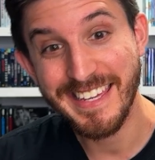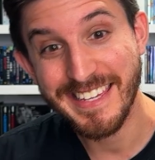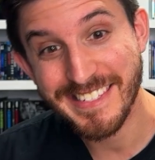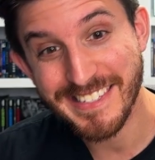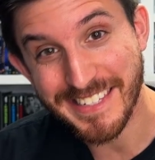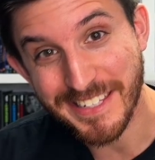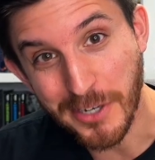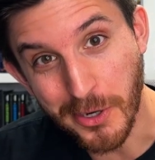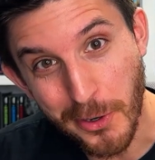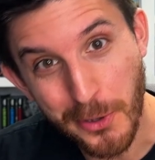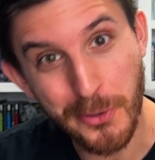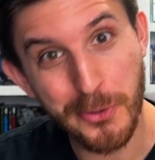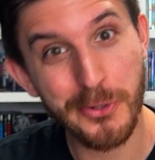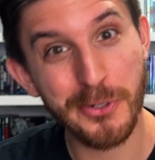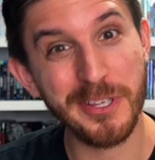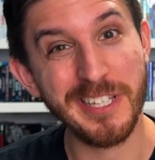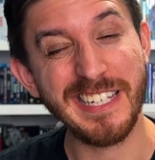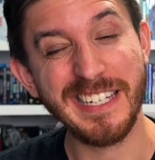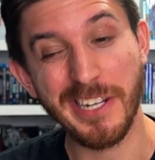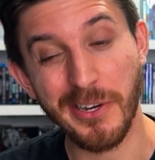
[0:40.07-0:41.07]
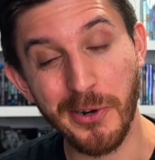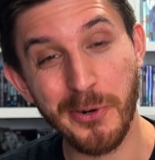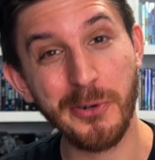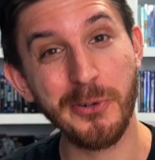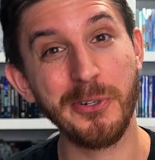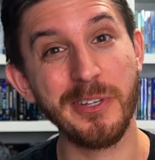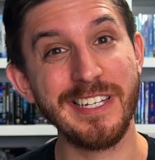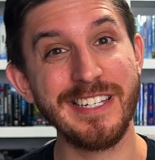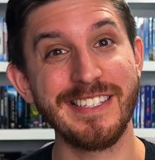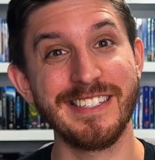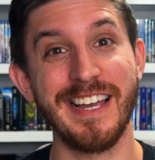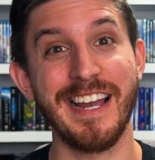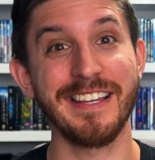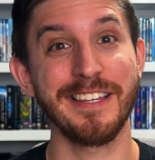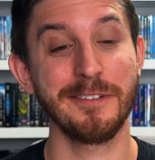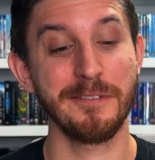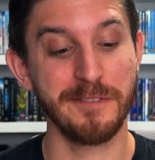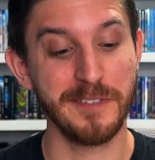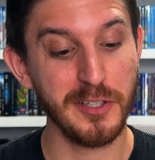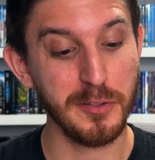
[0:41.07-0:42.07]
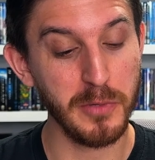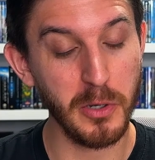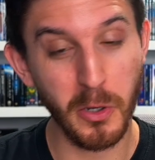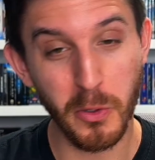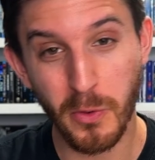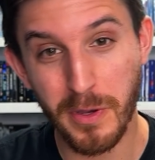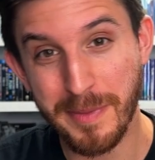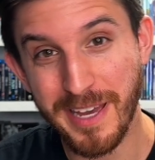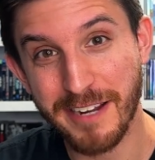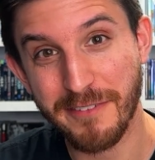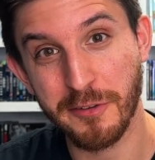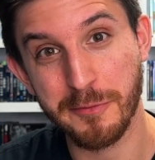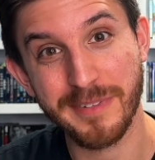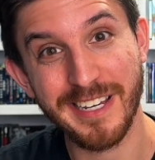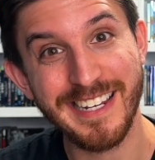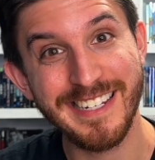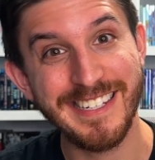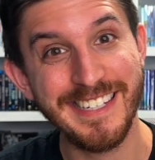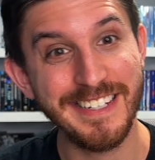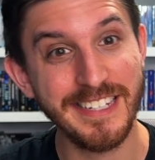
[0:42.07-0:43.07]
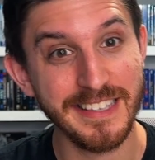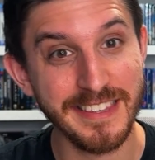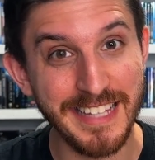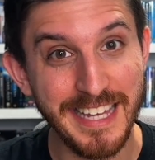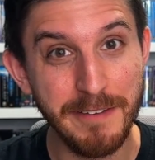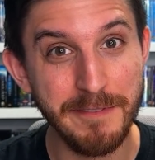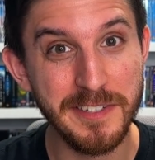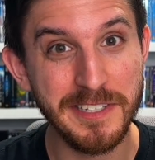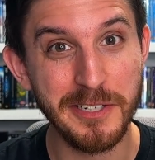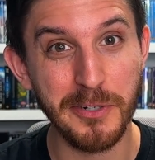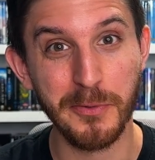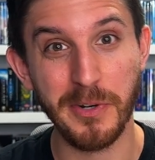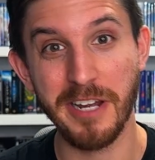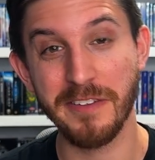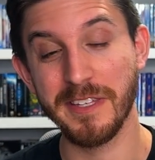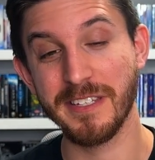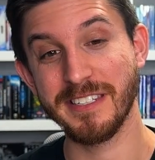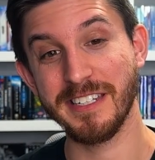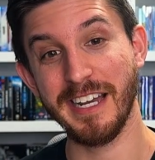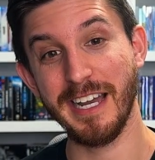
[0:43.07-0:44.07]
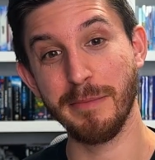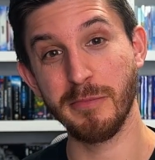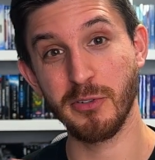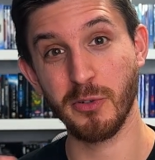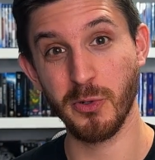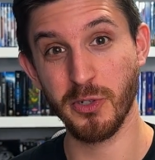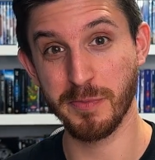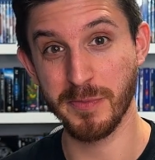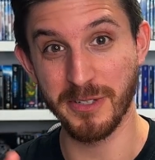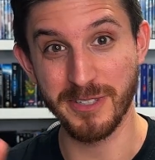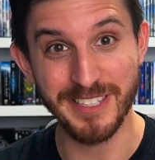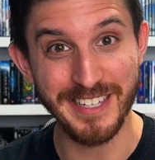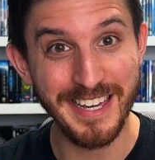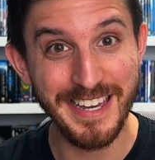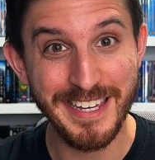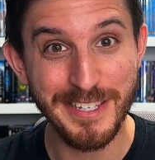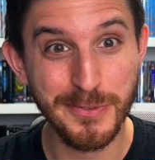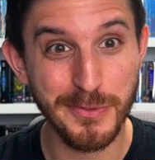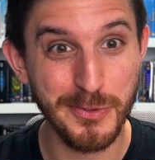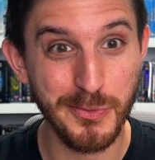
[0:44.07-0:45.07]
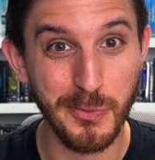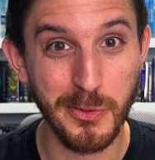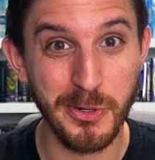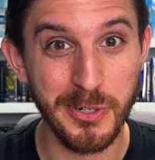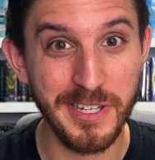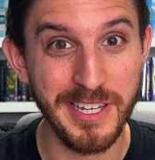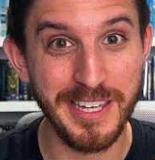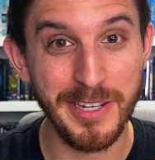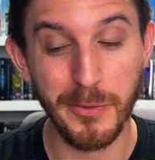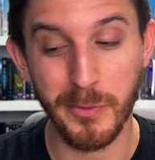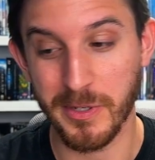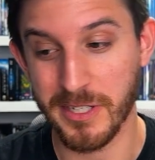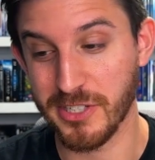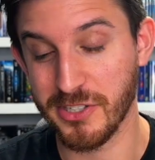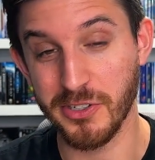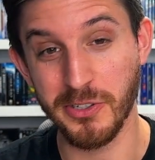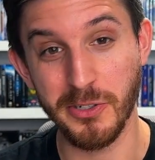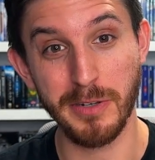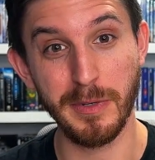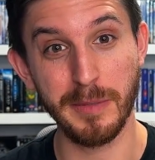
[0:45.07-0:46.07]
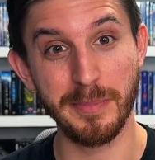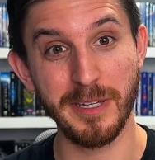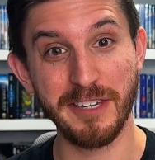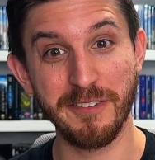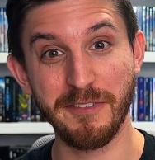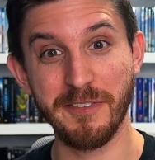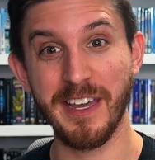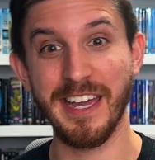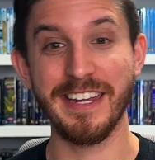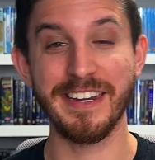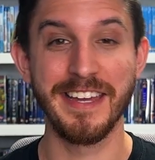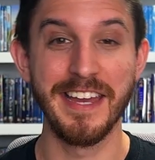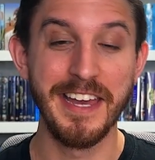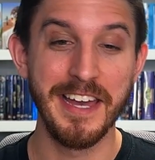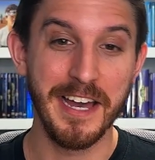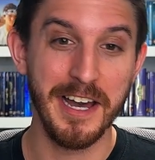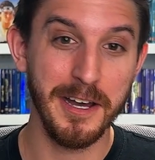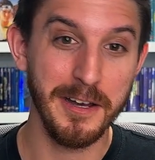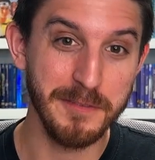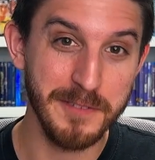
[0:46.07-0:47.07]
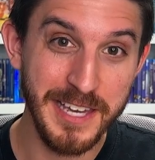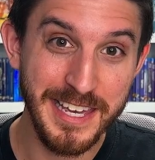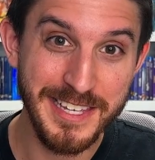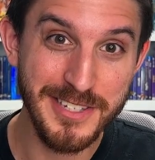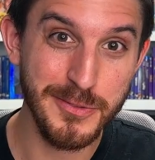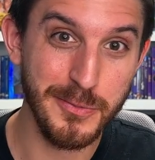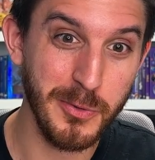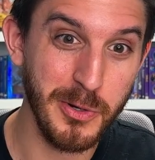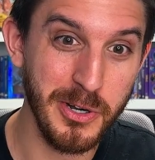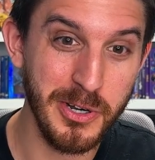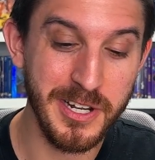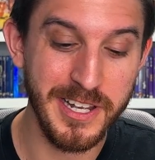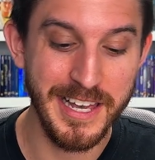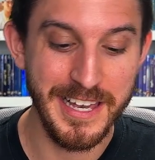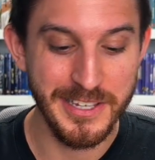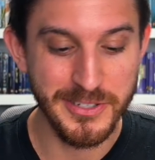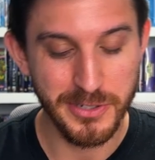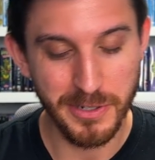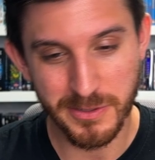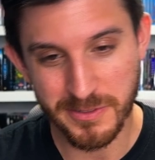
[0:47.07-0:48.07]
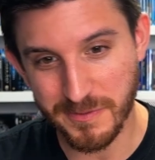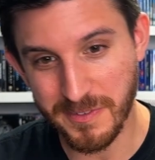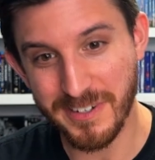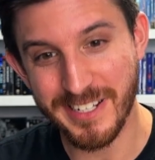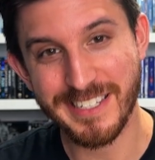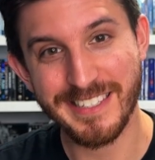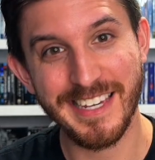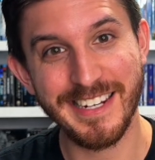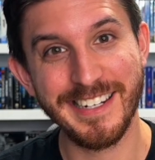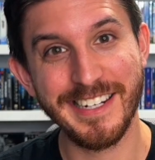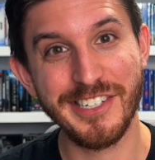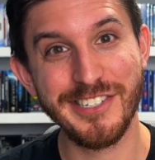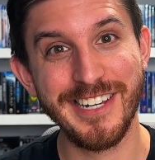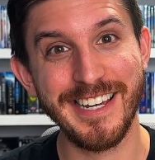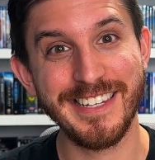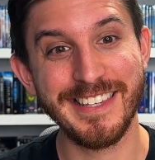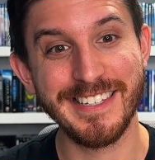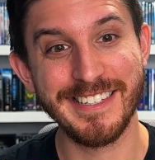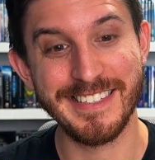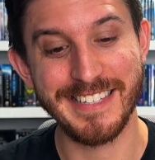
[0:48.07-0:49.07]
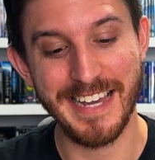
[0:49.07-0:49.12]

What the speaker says: is an early silent film all the way back from 1911, around the time Georges Méliès was working, which, you know, I'm a big fan of his work. So I was very excited to check this